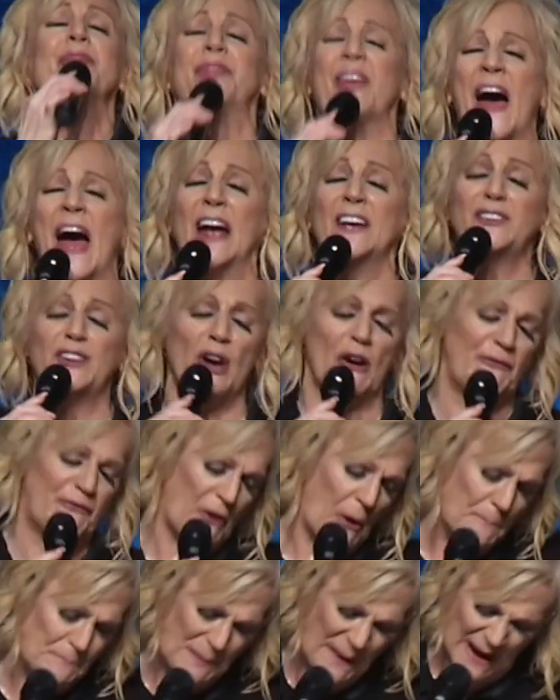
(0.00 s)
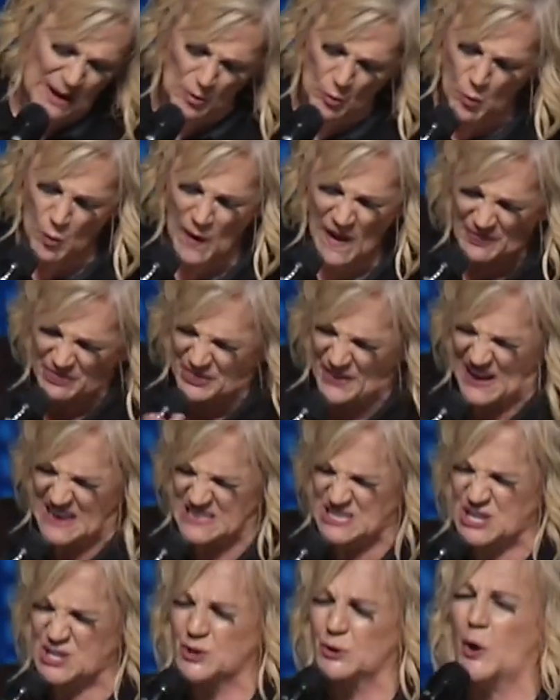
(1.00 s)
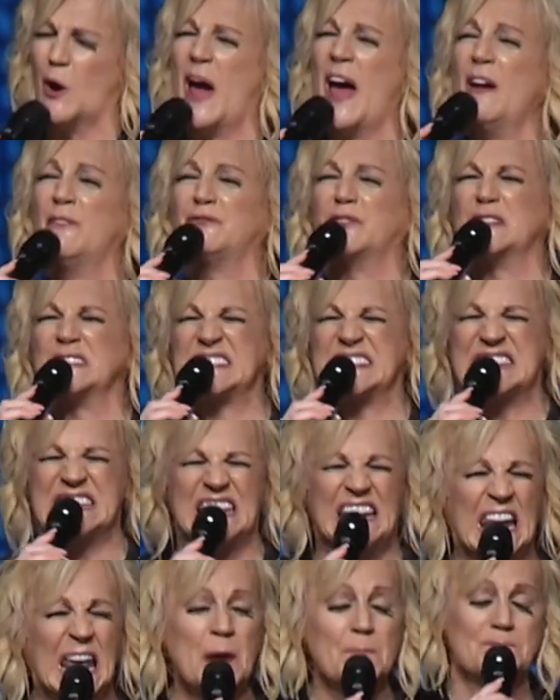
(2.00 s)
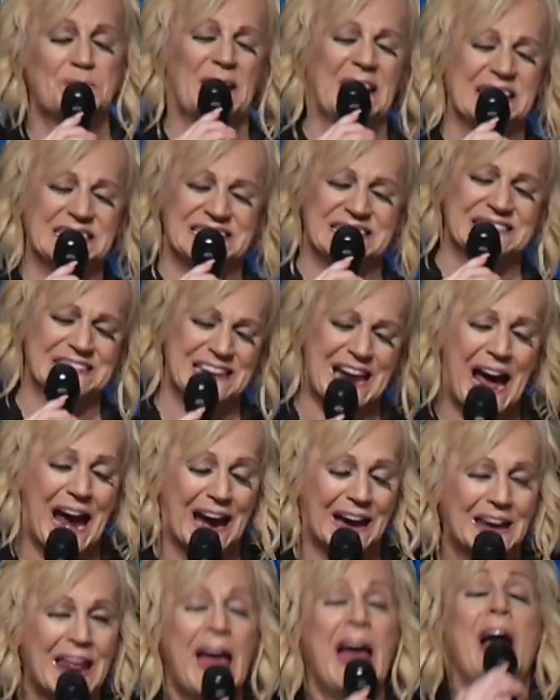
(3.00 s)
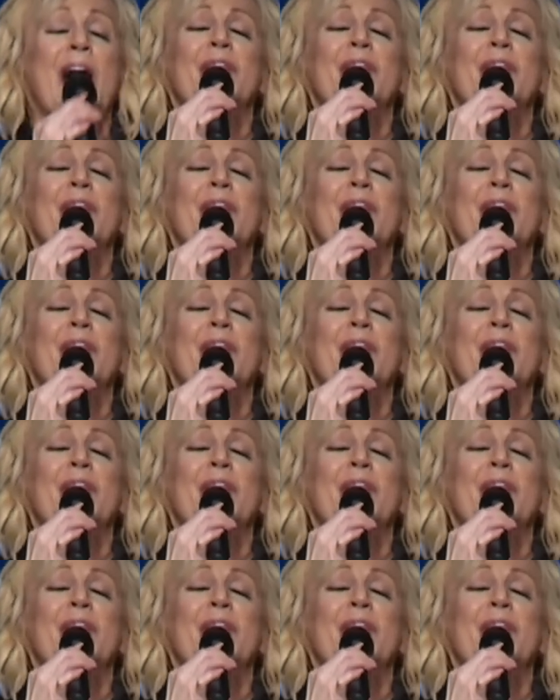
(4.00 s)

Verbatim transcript: Thank you for being with us through every sleepless night.